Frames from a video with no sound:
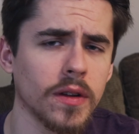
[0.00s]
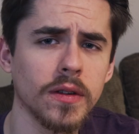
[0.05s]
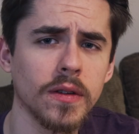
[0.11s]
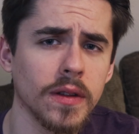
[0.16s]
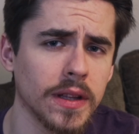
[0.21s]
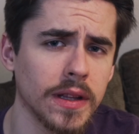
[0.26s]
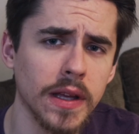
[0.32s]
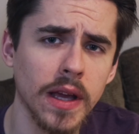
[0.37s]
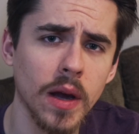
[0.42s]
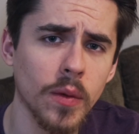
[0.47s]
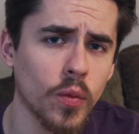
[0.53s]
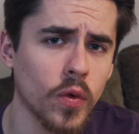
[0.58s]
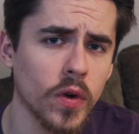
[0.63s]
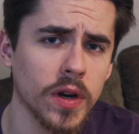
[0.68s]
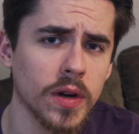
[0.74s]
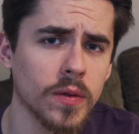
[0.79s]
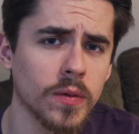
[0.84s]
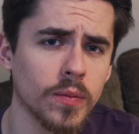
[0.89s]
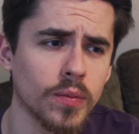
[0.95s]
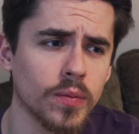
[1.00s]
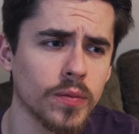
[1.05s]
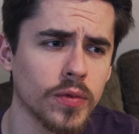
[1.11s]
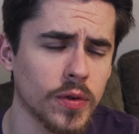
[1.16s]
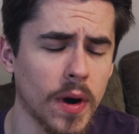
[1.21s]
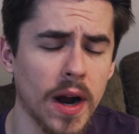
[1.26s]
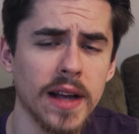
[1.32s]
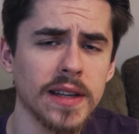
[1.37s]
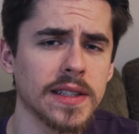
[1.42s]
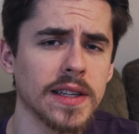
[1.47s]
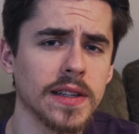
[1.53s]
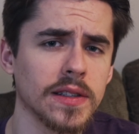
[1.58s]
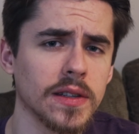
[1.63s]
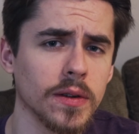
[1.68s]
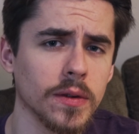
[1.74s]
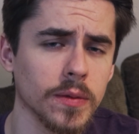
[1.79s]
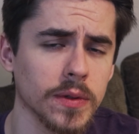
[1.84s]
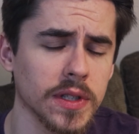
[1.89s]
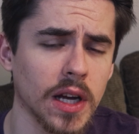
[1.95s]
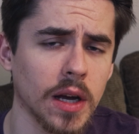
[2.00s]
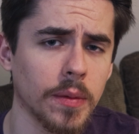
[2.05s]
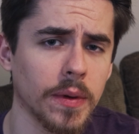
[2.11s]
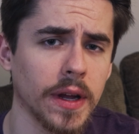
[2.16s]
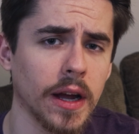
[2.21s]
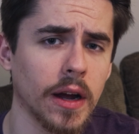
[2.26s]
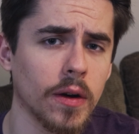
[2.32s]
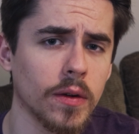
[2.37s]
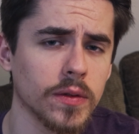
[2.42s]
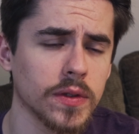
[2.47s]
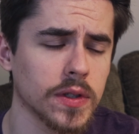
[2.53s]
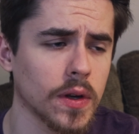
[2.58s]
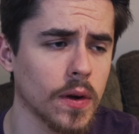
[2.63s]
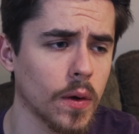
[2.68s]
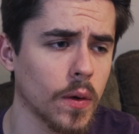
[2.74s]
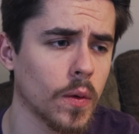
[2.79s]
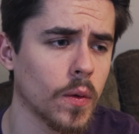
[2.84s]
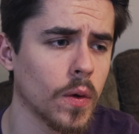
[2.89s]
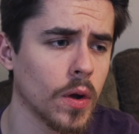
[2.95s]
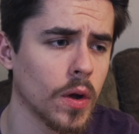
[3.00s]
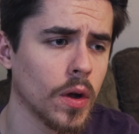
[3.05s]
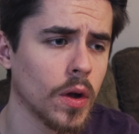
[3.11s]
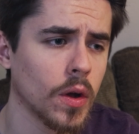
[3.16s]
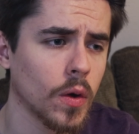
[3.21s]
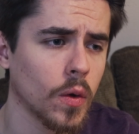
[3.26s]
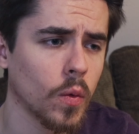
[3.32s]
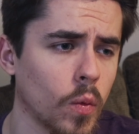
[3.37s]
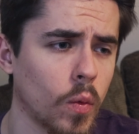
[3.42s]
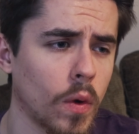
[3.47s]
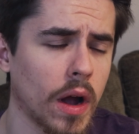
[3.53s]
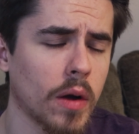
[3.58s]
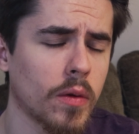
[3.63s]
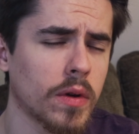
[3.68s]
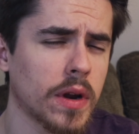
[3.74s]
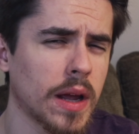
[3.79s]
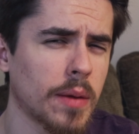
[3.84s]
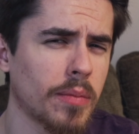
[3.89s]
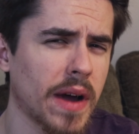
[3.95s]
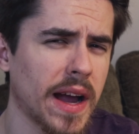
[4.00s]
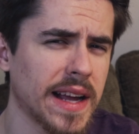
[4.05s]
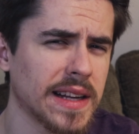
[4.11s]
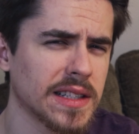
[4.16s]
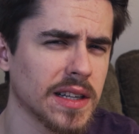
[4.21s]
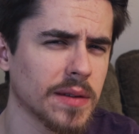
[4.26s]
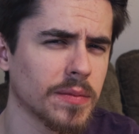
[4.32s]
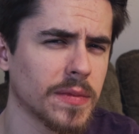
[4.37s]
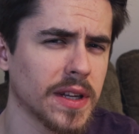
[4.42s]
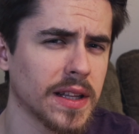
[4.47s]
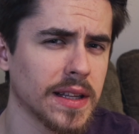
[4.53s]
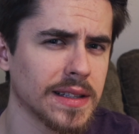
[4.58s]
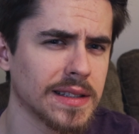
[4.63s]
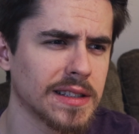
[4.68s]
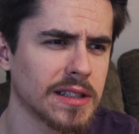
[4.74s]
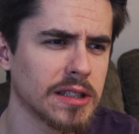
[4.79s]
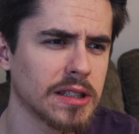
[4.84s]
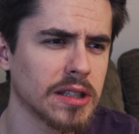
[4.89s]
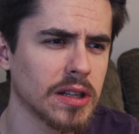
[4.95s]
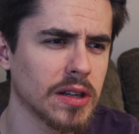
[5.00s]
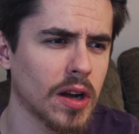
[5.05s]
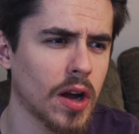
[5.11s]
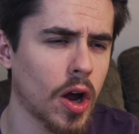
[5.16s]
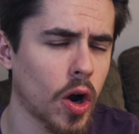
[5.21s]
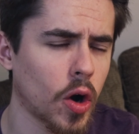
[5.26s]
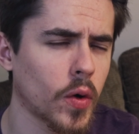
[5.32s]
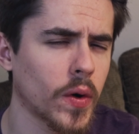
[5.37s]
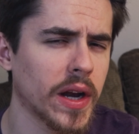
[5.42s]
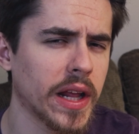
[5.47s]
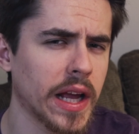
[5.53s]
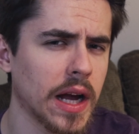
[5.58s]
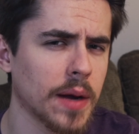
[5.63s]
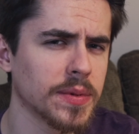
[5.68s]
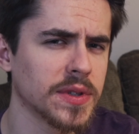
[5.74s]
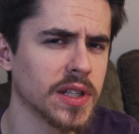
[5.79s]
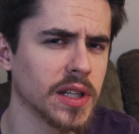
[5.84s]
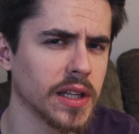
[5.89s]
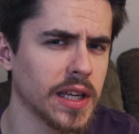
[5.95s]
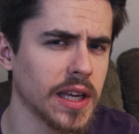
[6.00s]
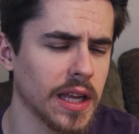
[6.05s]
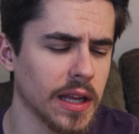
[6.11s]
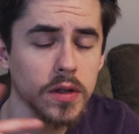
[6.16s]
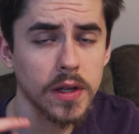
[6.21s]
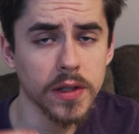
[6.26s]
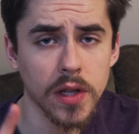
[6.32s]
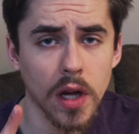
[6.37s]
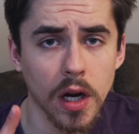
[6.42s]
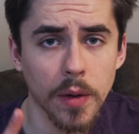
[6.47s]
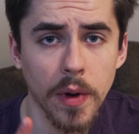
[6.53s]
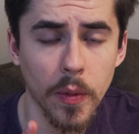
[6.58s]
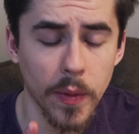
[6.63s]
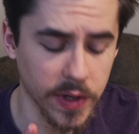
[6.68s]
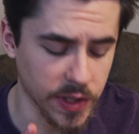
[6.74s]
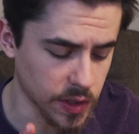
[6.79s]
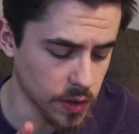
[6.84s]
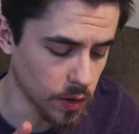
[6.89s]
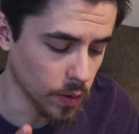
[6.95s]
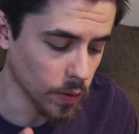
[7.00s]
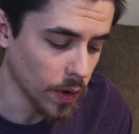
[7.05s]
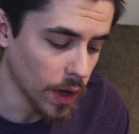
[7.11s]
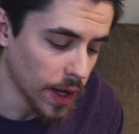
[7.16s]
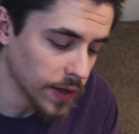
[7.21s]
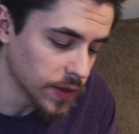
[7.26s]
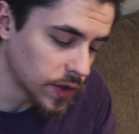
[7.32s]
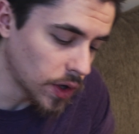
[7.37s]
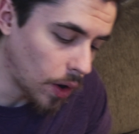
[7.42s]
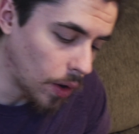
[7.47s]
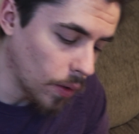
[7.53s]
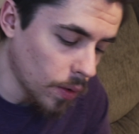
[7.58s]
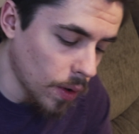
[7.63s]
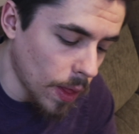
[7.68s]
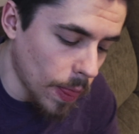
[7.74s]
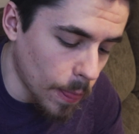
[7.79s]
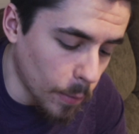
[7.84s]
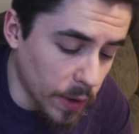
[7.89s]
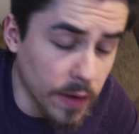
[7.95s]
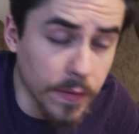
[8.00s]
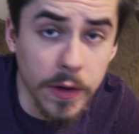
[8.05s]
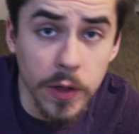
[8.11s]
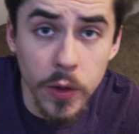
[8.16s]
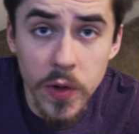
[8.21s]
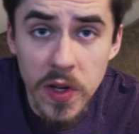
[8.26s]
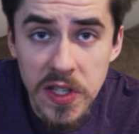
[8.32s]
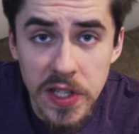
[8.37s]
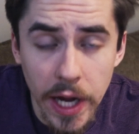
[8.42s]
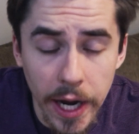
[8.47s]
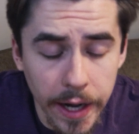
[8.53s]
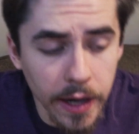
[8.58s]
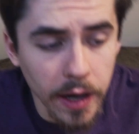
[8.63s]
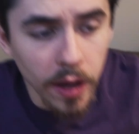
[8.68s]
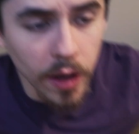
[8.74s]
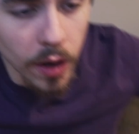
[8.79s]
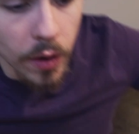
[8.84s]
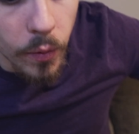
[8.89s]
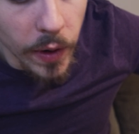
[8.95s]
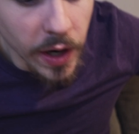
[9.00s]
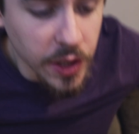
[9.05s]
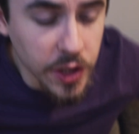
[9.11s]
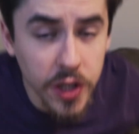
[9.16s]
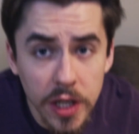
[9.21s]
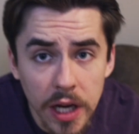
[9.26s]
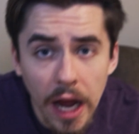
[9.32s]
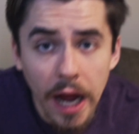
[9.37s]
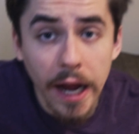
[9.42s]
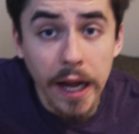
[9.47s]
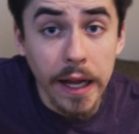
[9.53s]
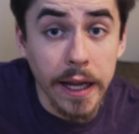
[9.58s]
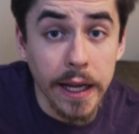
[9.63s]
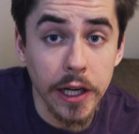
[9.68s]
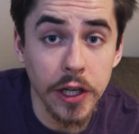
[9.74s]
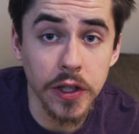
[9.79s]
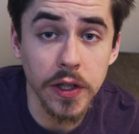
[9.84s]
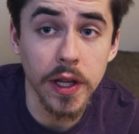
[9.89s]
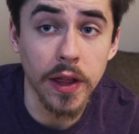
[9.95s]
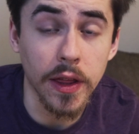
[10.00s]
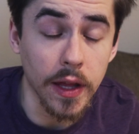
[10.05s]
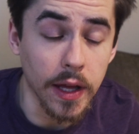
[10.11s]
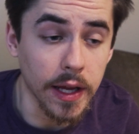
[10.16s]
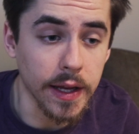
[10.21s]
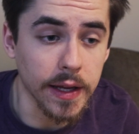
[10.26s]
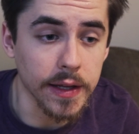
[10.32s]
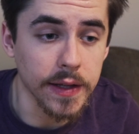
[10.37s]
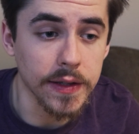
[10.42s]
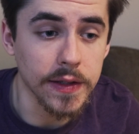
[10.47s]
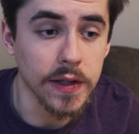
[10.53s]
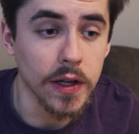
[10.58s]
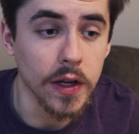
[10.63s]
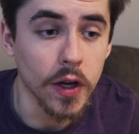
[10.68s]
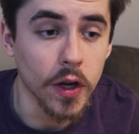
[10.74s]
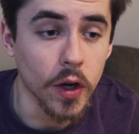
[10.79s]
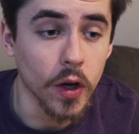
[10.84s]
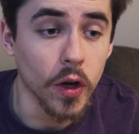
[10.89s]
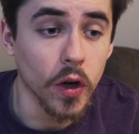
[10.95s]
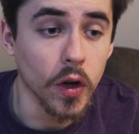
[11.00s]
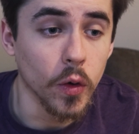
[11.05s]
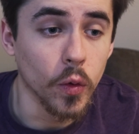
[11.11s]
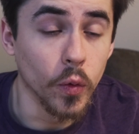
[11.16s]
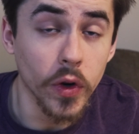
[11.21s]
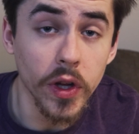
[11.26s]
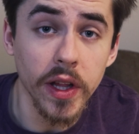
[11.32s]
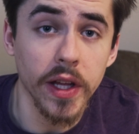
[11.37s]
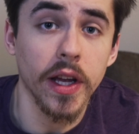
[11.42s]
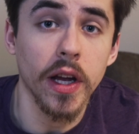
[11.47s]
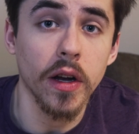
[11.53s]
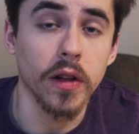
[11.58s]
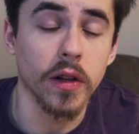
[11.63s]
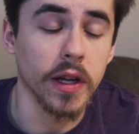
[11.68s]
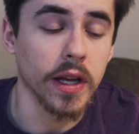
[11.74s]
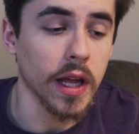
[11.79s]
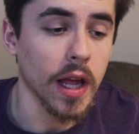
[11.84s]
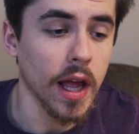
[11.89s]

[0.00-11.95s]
knew that the M1 processor was coming out, so why would I buy something that's already obsolete? So let's talk about what's new. So we have a new design, which I actually think is really ugly.